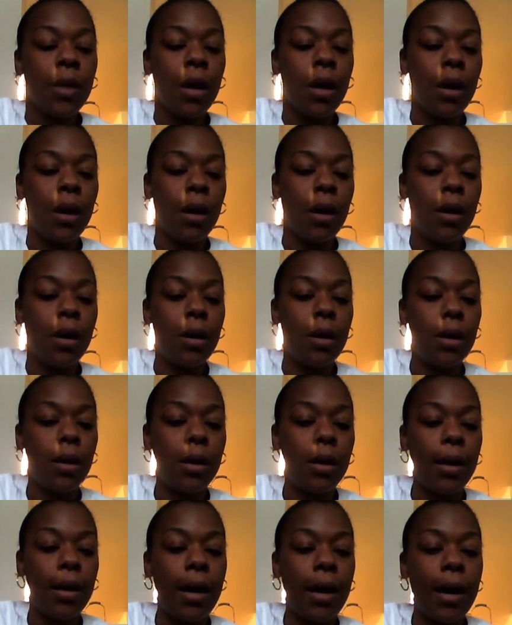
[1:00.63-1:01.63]
uh,
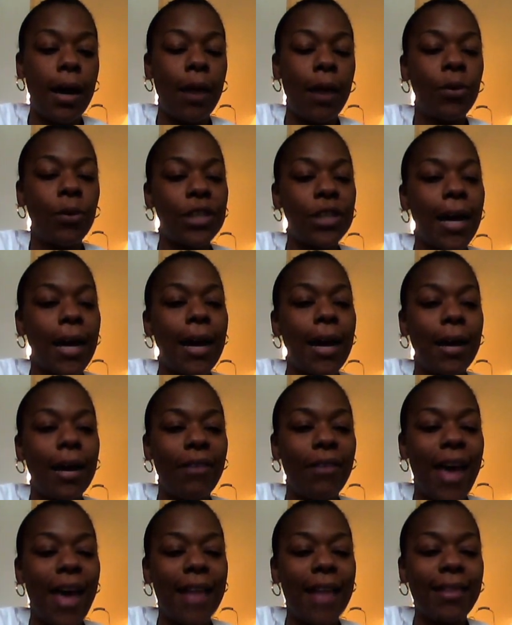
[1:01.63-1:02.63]
I wish I kind
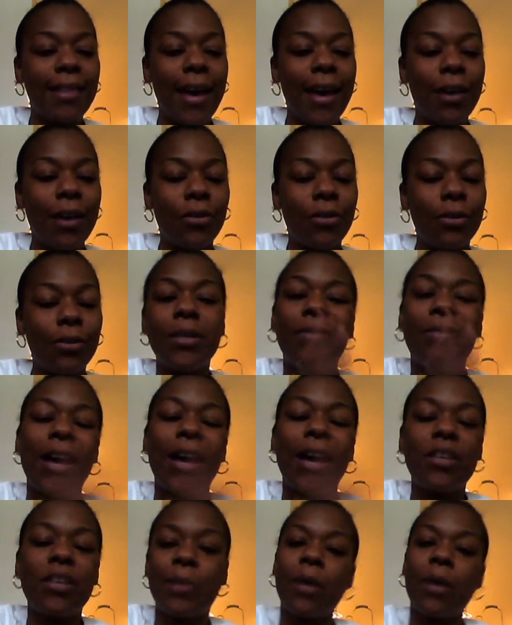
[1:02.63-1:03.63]
of had that or
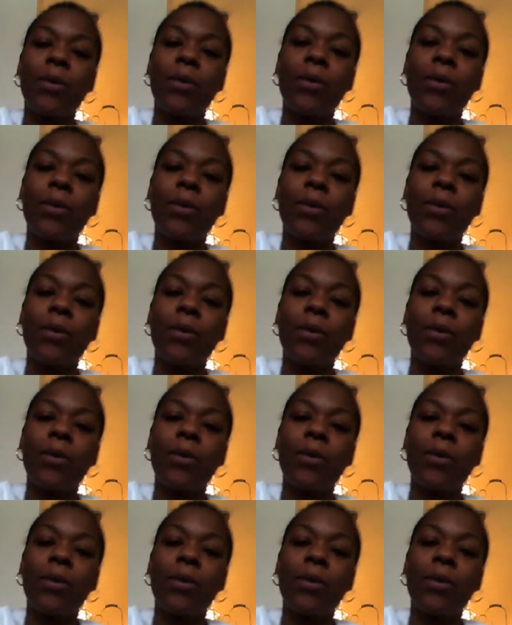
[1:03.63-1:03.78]
files, but I